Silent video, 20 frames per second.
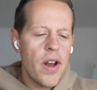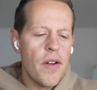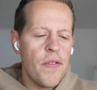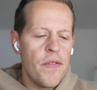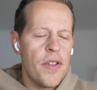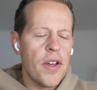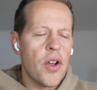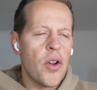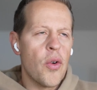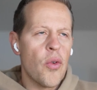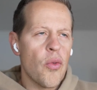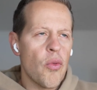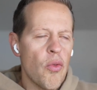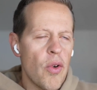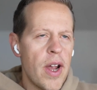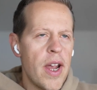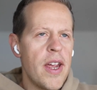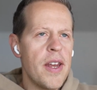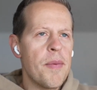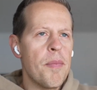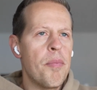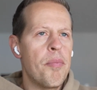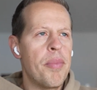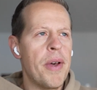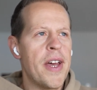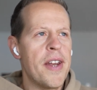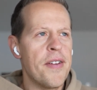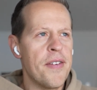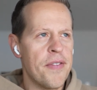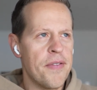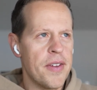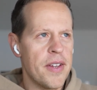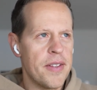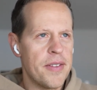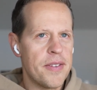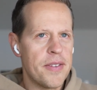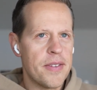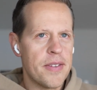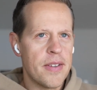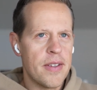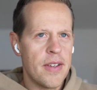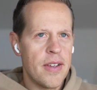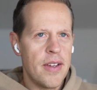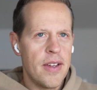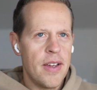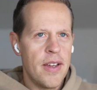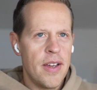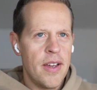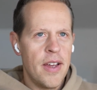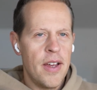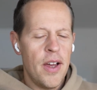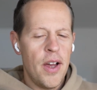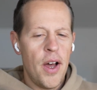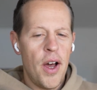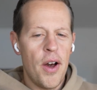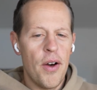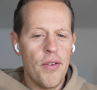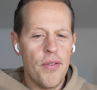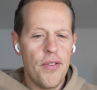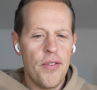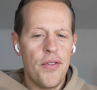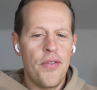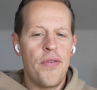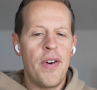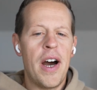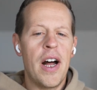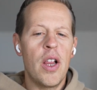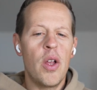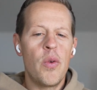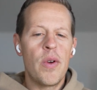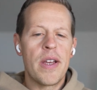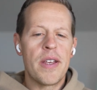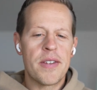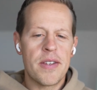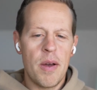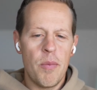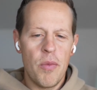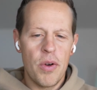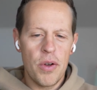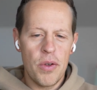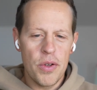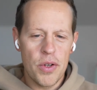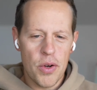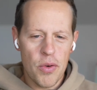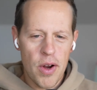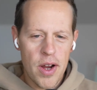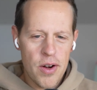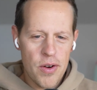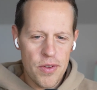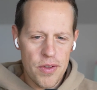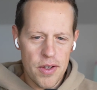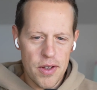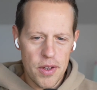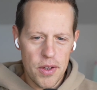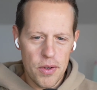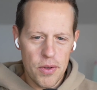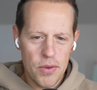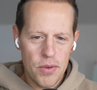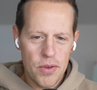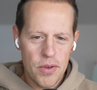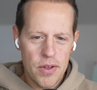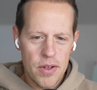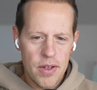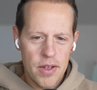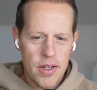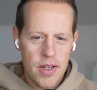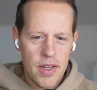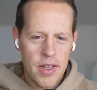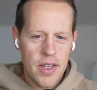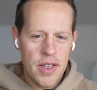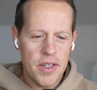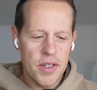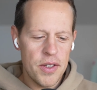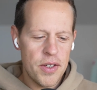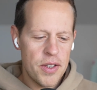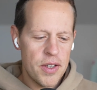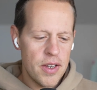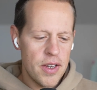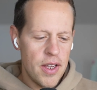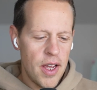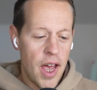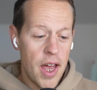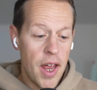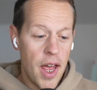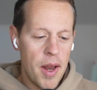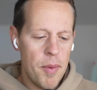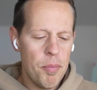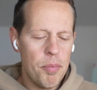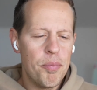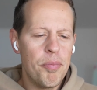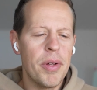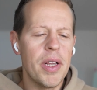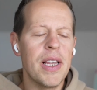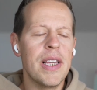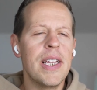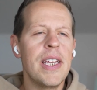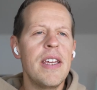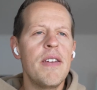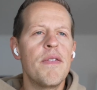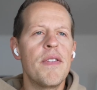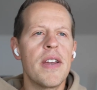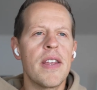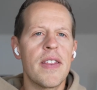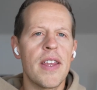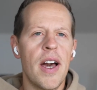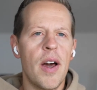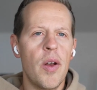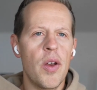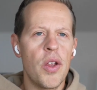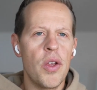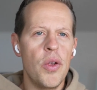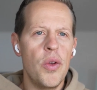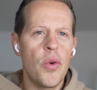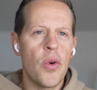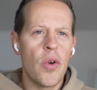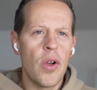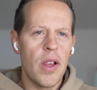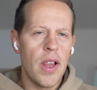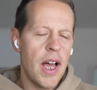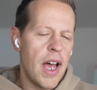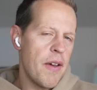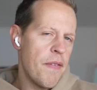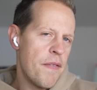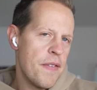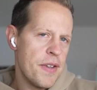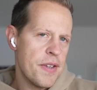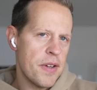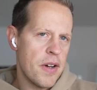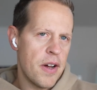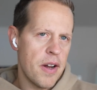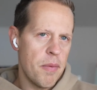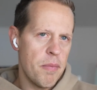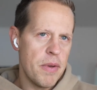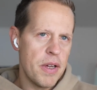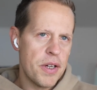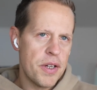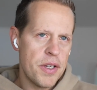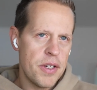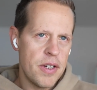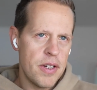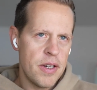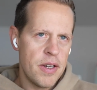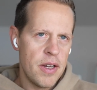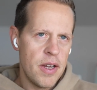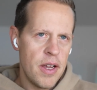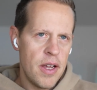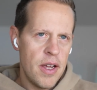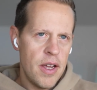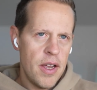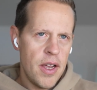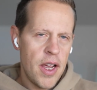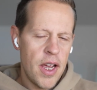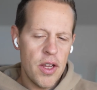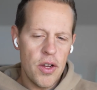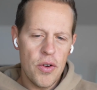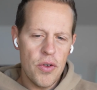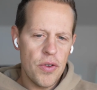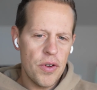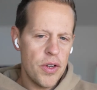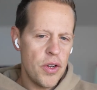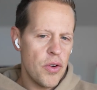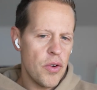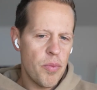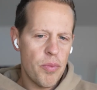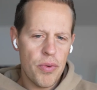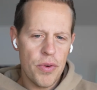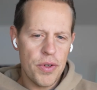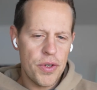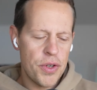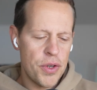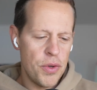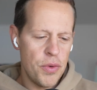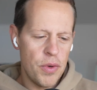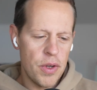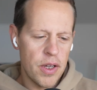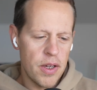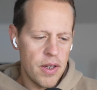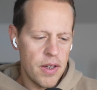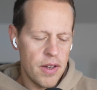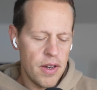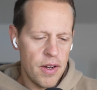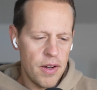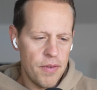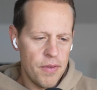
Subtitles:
of the great benefits of following someone who's greater than you is, and believing that your life is on a mission, and you're pursuing a